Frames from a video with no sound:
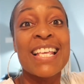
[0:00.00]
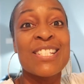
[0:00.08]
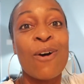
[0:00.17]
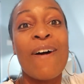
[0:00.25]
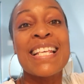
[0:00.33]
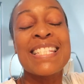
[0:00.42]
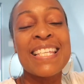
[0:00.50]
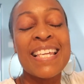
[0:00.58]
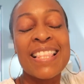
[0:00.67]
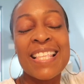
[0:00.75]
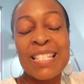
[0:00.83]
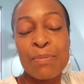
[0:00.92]
So I
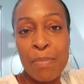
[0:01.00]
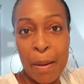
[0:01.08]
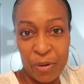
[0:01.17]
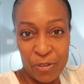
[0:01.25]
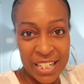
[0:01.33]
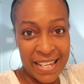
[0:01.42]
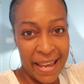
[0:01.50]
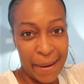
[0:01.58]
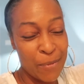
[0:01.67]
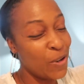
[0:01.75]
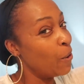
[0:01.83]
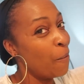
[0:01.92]
seen this memory
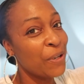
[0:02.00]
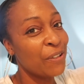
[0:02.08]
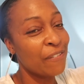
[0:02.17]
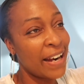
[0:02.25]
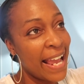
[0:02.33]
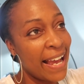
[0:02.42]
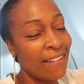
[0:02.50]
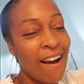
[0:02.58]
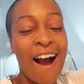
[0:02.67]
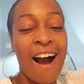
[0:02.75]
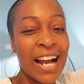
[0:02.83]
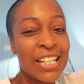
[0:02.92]
game going around
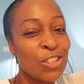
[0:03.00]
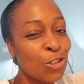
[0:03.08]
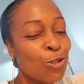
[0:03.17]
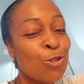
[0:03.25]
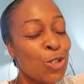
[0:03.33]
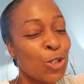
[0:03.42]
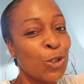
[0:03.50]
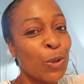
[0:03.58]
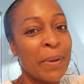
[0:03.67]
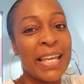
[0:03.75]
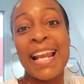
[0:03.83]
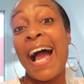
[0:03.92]
on
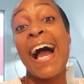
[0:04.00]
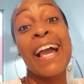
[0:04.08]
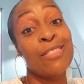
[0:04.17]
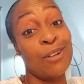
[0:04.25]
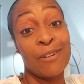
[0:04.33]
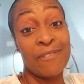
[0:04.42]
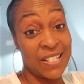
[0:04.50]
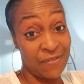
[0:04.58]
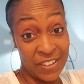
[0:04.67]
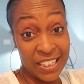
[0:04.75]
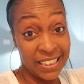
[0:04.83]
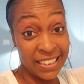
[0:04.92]
YouTube and I thought it was
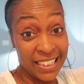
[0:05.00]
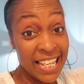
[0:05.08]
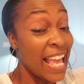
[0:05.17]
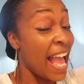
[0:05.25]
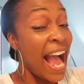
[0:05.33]
fun.